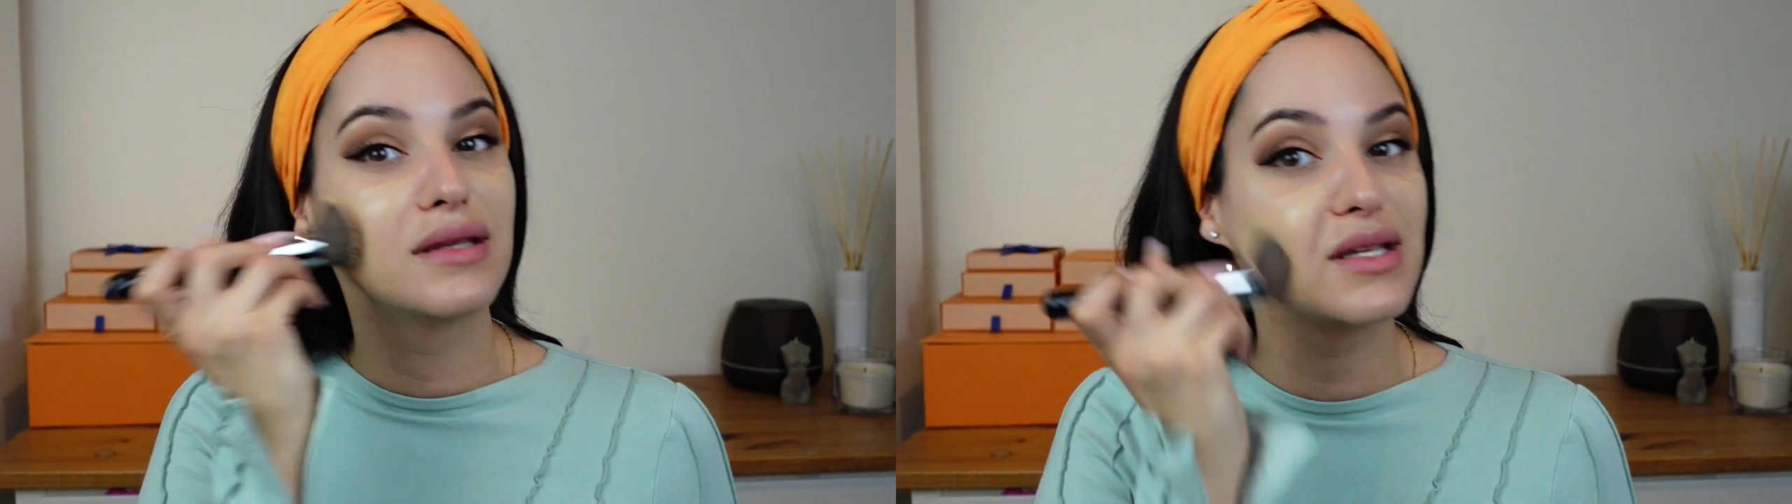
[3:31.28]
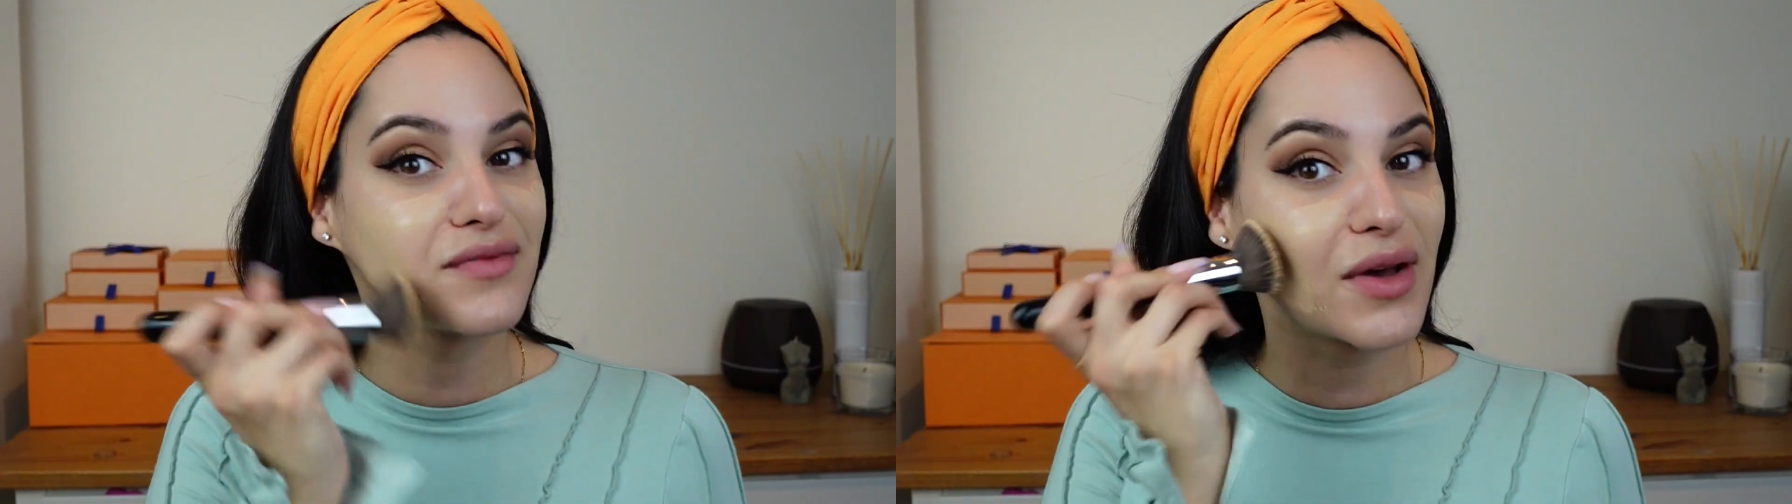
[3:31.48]

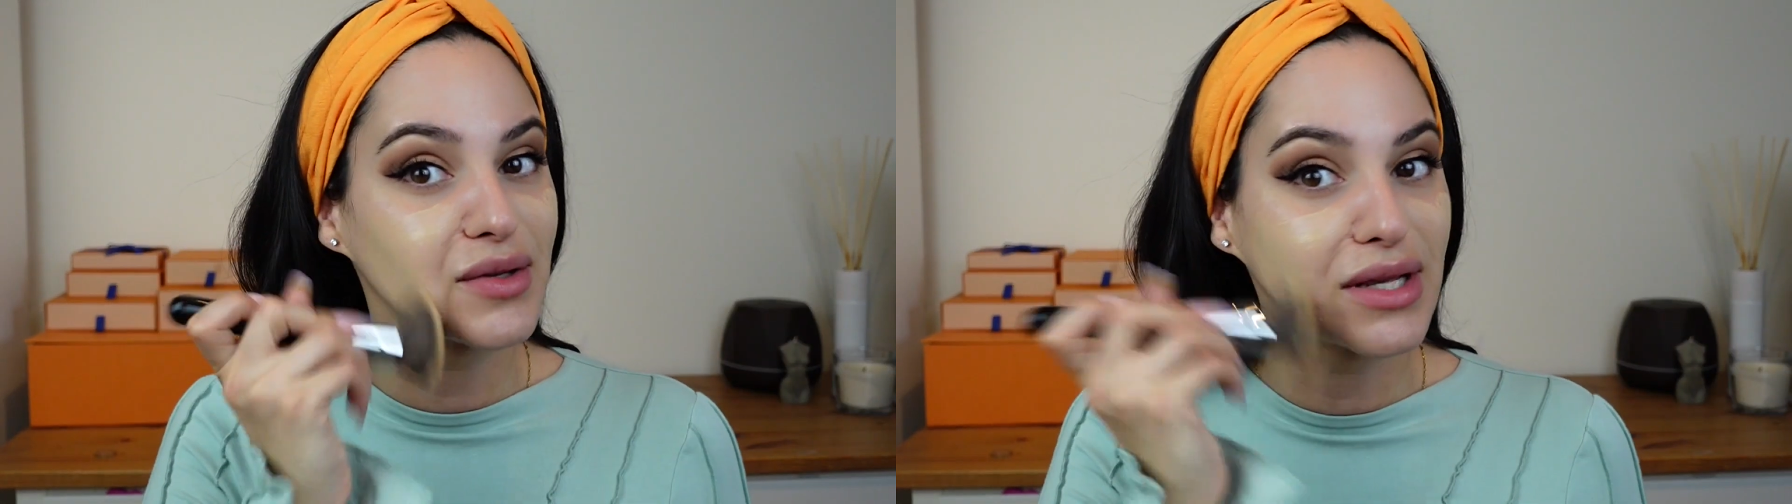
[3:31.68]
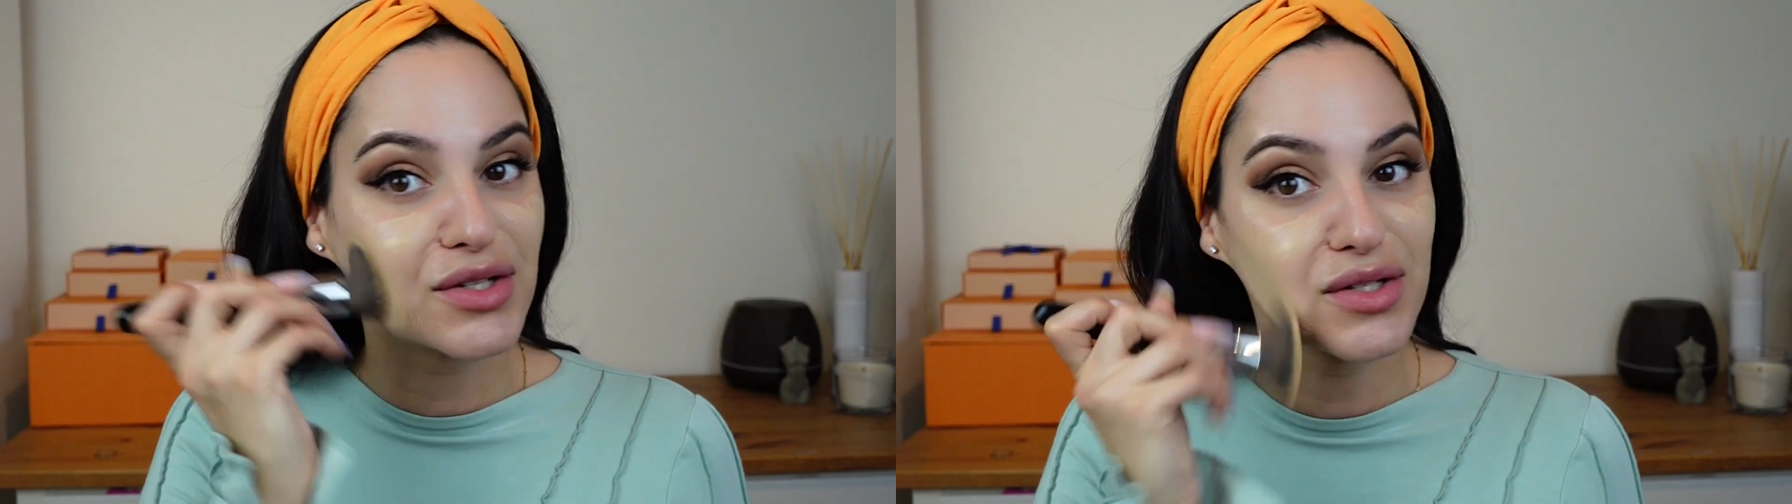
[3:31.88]
This
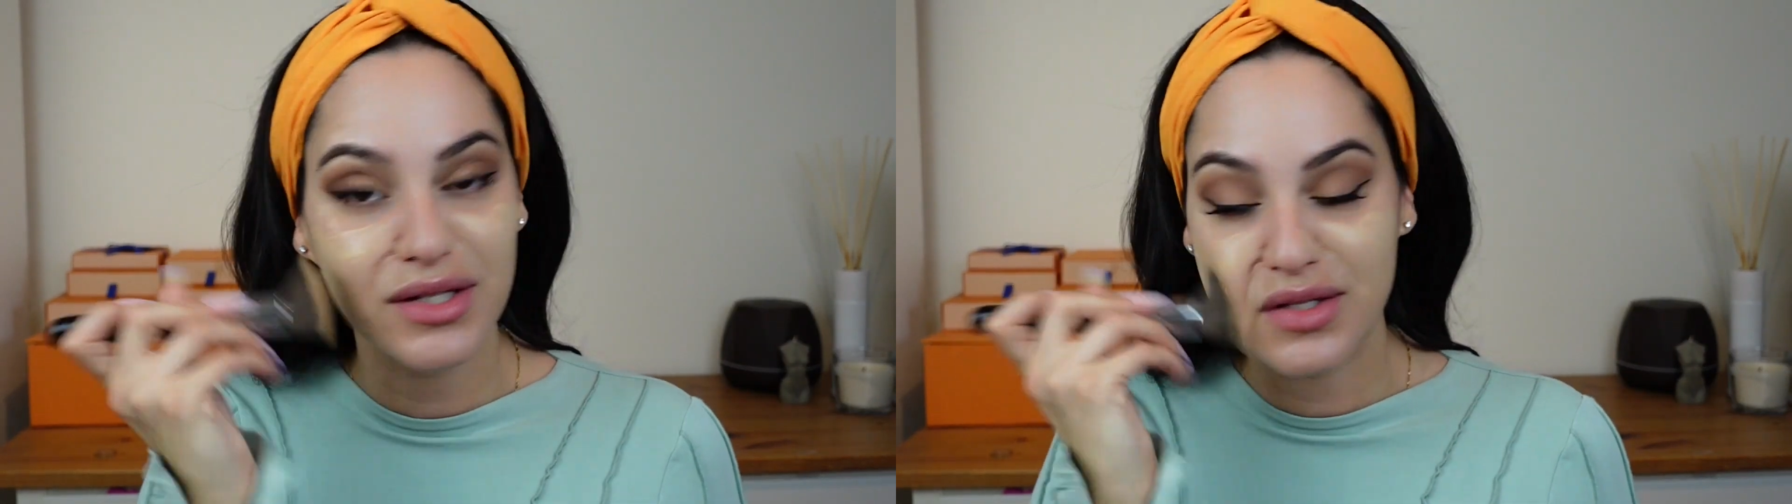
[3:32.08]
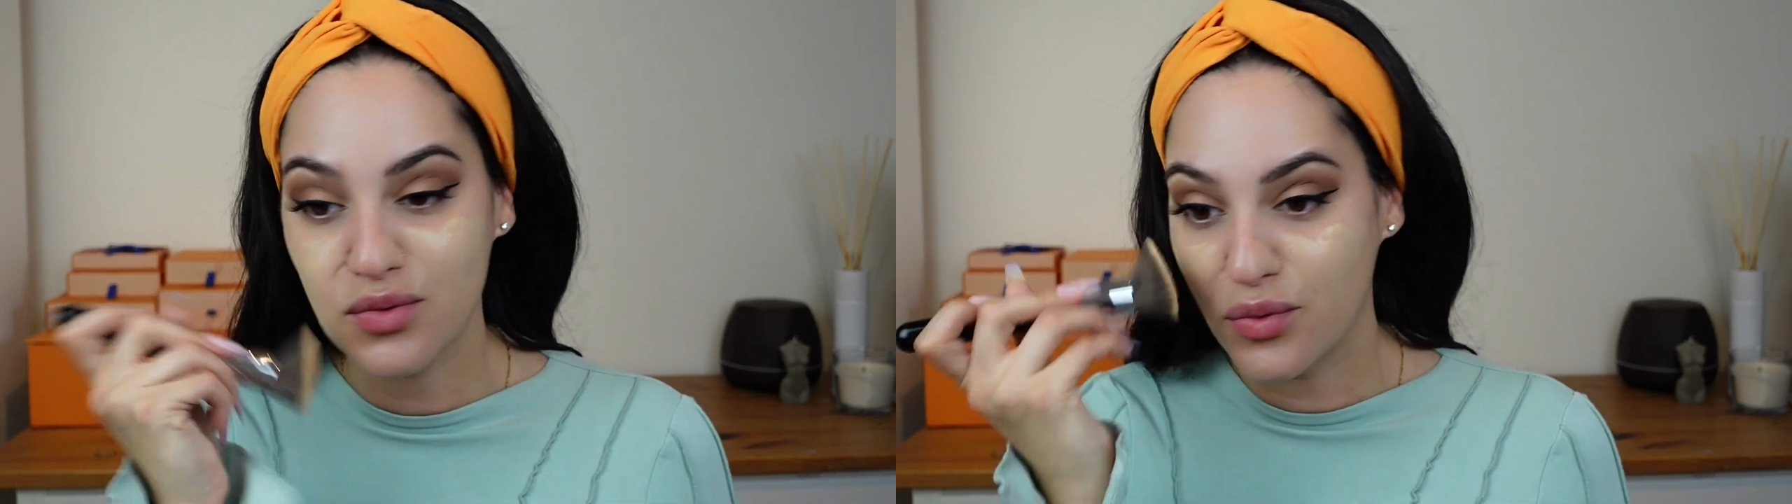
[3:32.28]
foundation is